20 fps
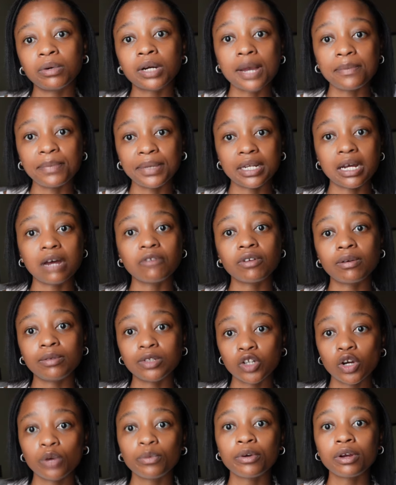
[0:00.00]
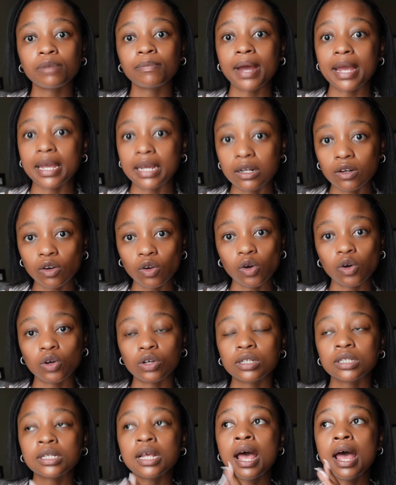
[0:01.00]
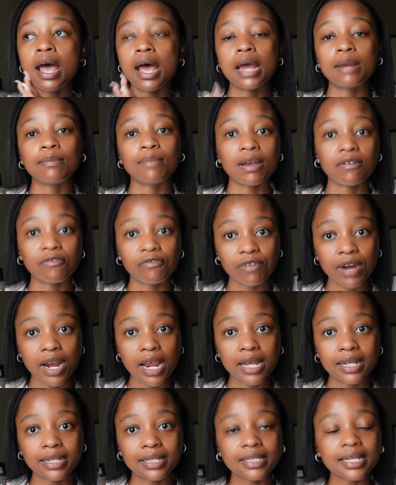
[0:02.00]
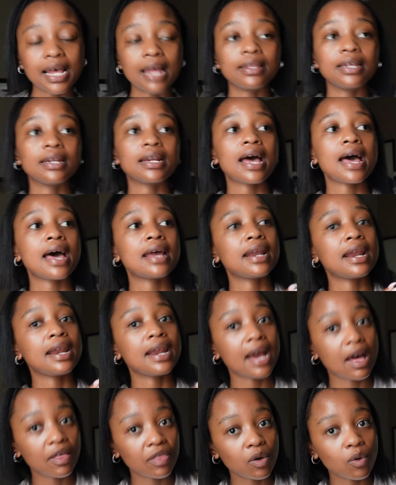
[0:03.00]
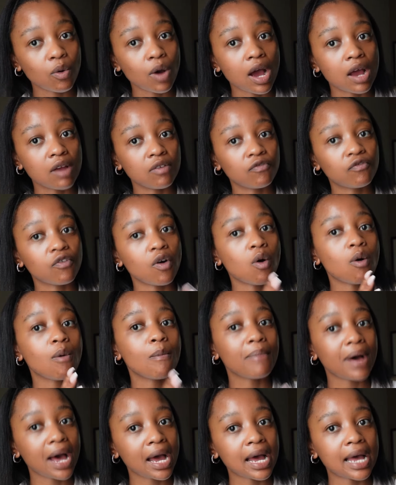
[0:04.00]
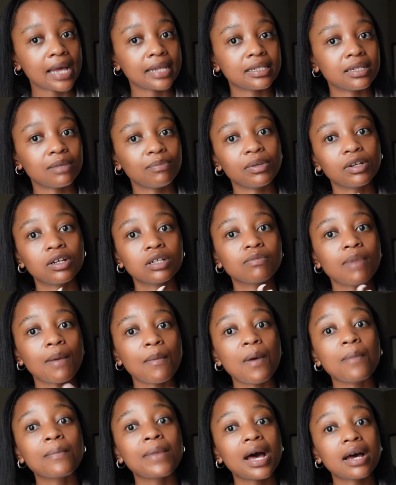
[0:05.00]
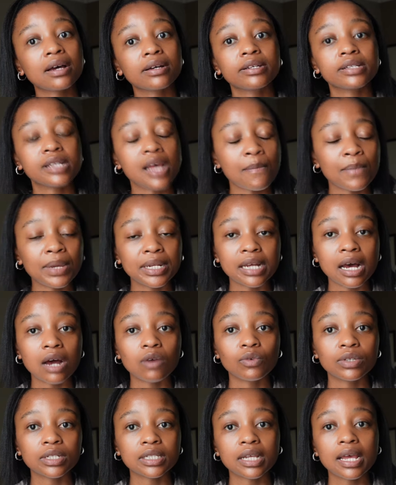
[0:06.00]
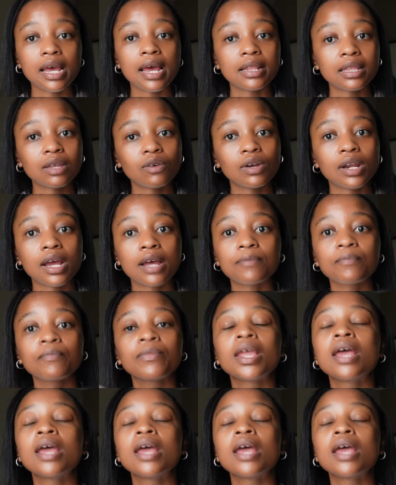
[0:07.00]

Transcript: coming down from Joburg, my in-laws and my friends, and then I had another one for umphakathi, because my mom and my uncle sat me down with, and they were like,